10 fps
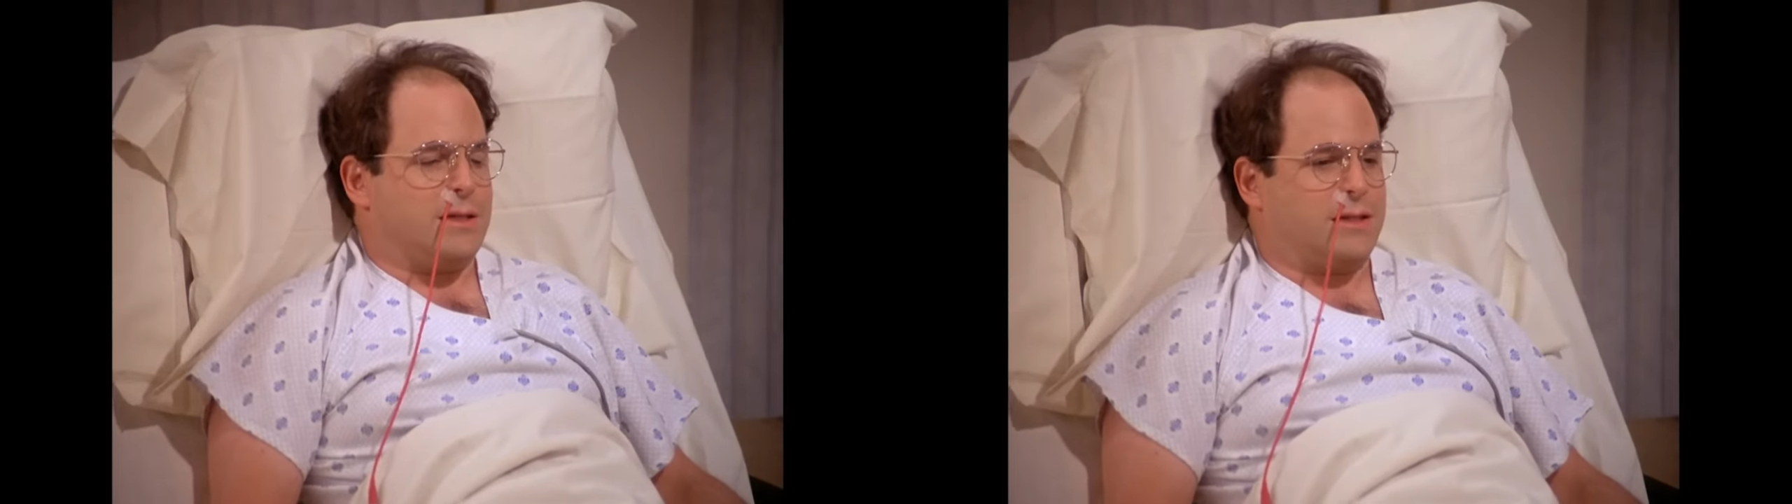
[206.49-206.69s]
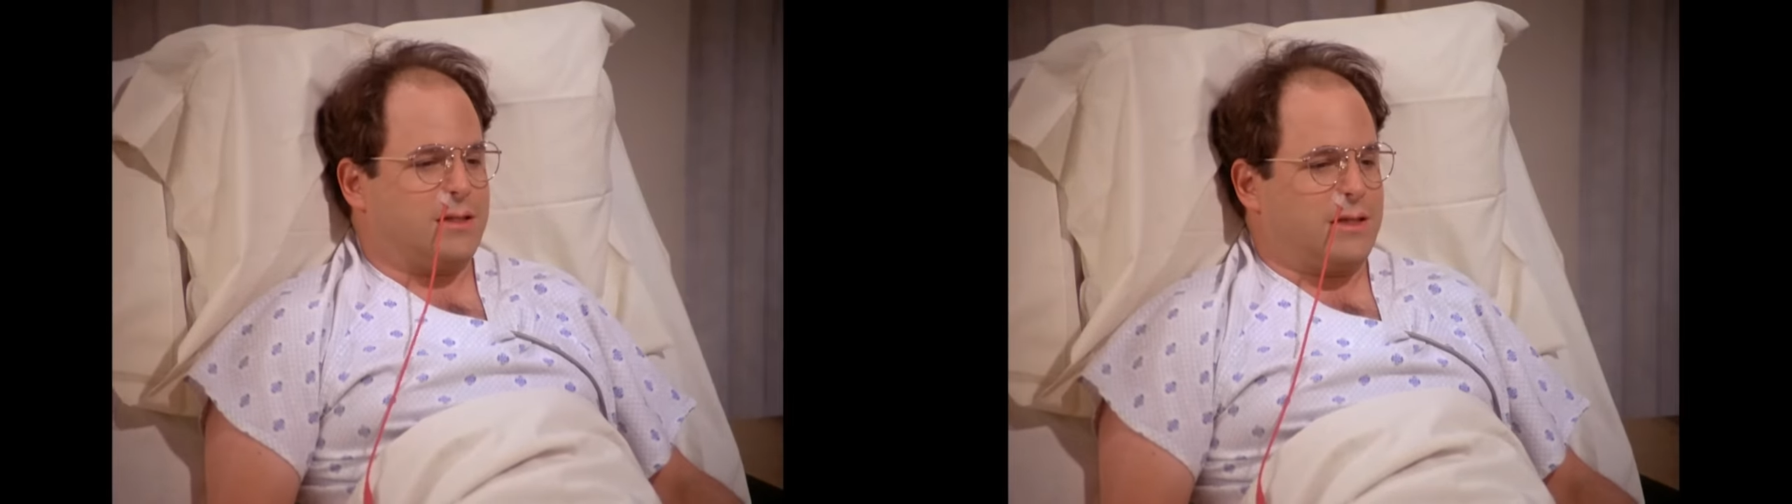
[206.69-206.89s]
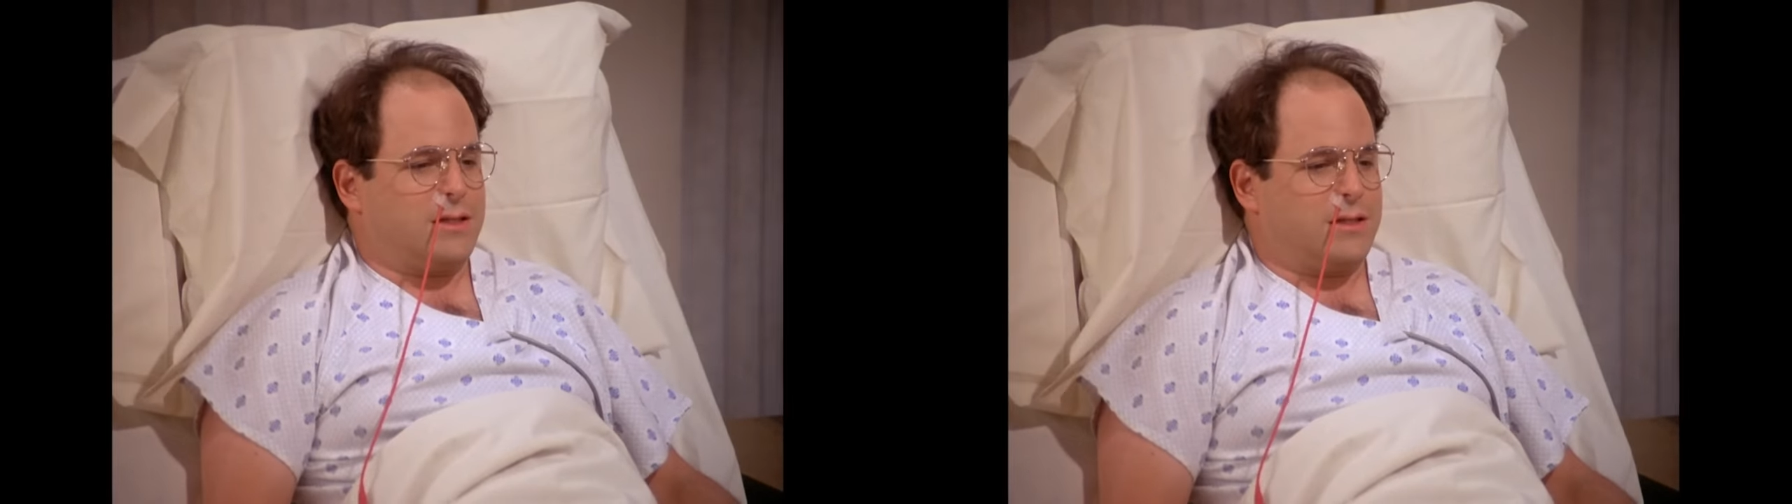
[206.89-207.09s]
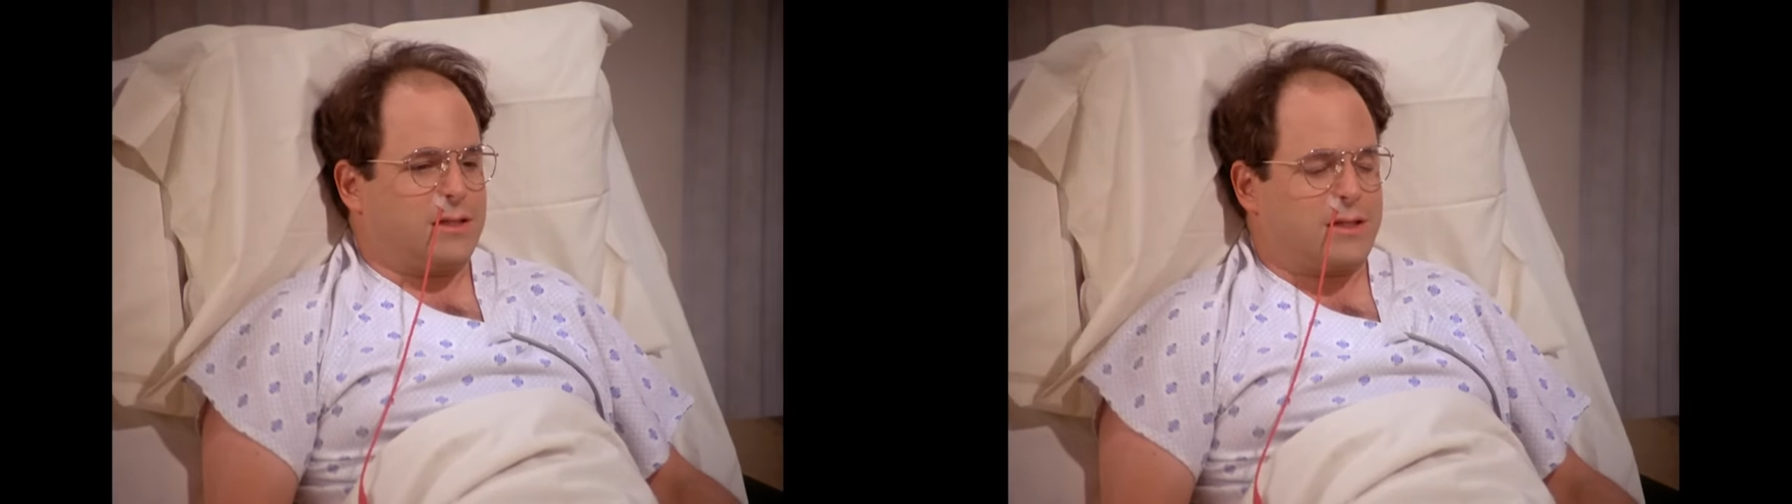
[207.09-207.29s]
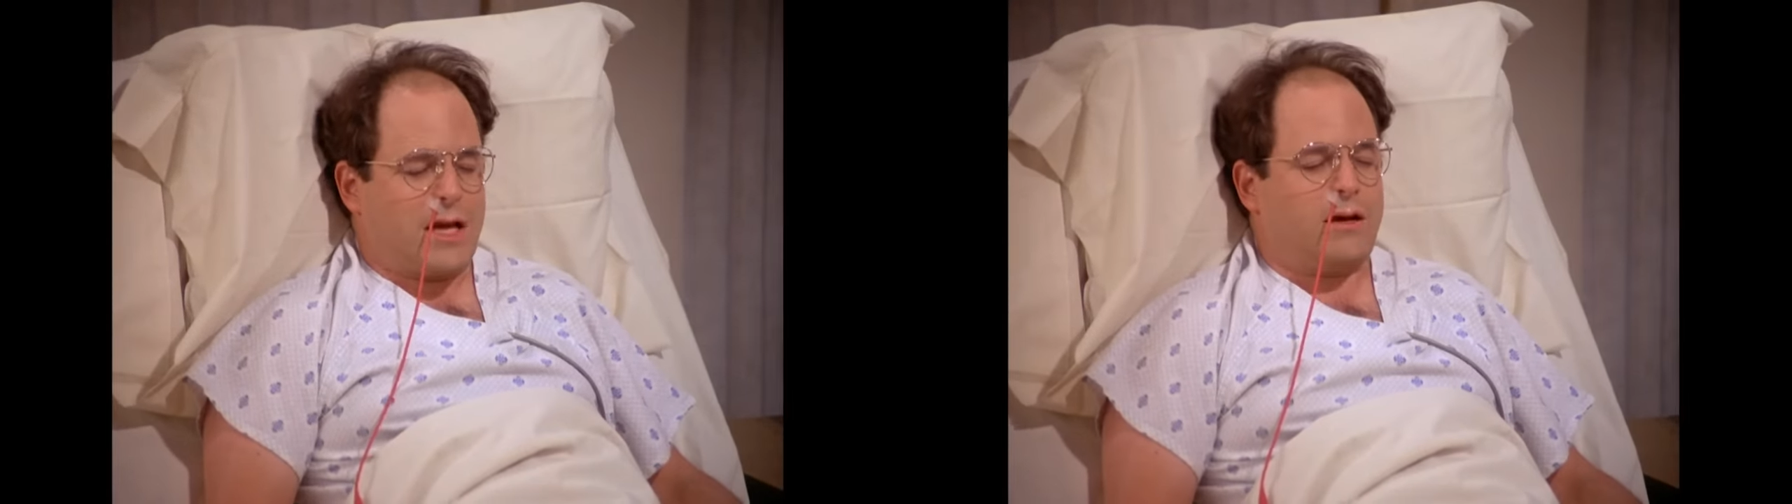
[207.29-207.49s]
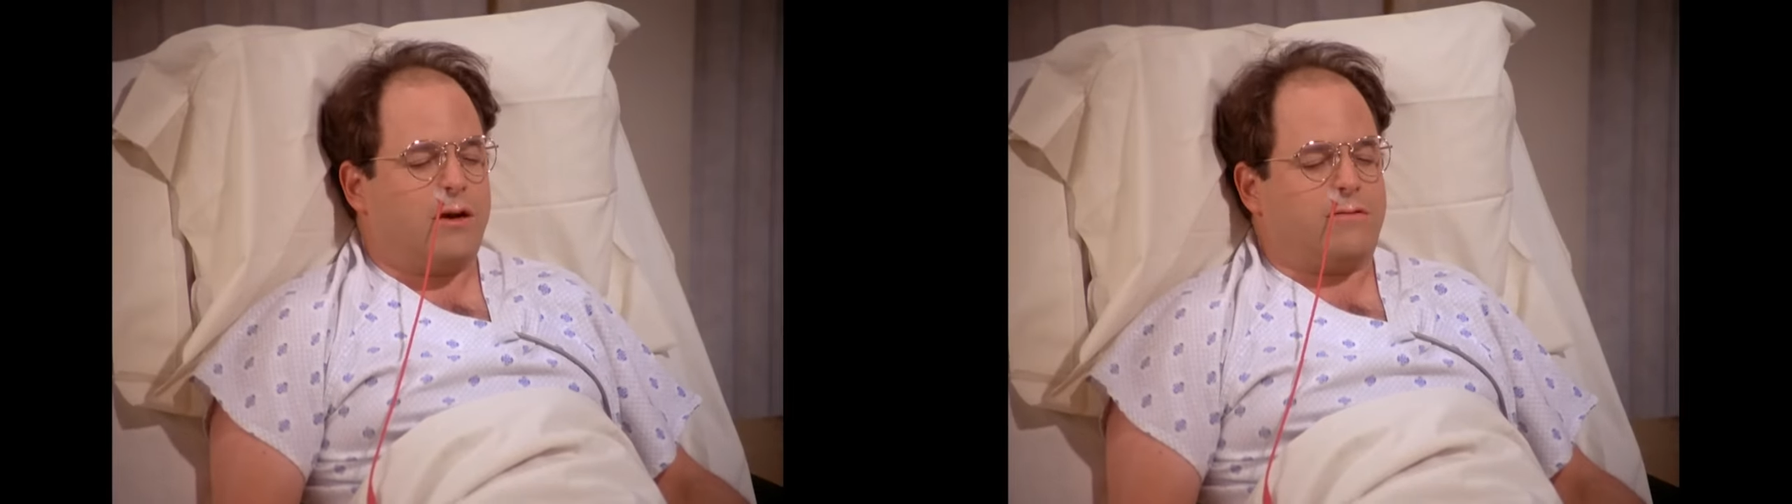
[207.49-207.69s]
Let's just get it